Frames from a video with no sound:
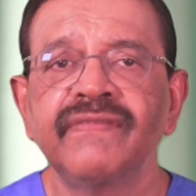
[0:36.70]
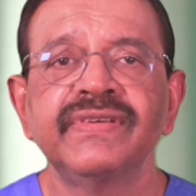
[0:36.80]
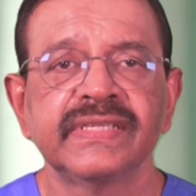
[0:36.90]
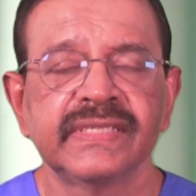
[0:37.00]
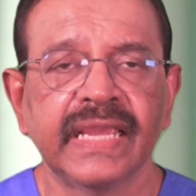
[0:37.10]

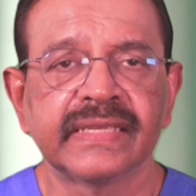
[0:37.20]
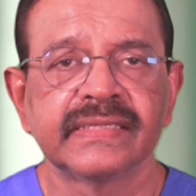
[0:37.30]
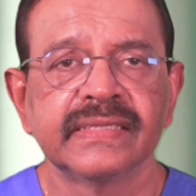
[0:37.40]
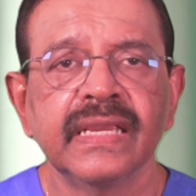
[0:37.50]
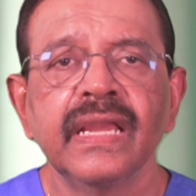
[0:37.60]
after
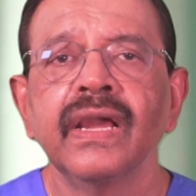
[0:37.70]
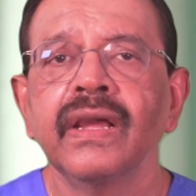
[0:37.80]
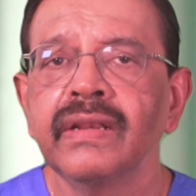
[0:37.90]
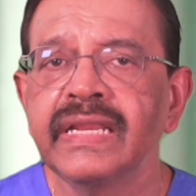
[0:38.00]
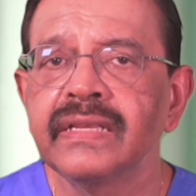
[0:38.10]
sex,
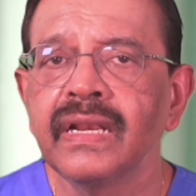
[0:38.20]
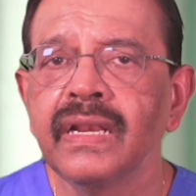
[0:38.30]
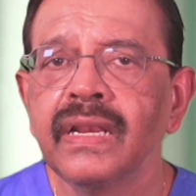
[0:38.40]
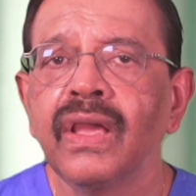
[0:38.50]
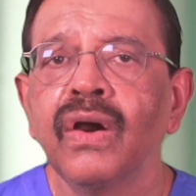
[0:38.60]

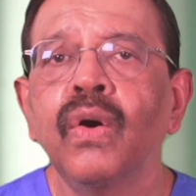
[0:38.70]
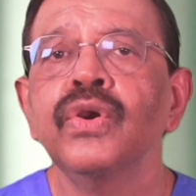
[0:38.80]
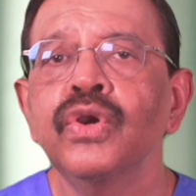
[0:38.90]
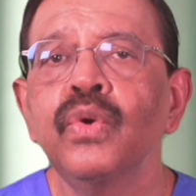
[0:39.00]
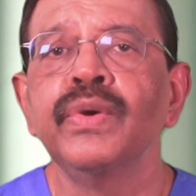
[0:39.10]
little or
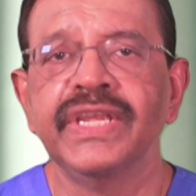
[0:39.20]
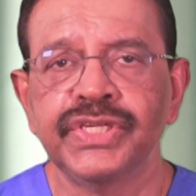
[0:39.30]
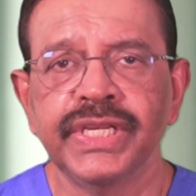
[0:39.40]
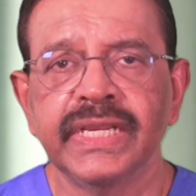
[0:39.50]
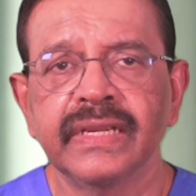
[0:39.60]
no
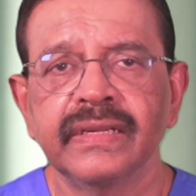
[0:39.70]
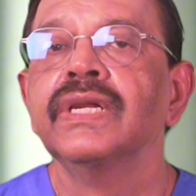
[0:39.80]
itching.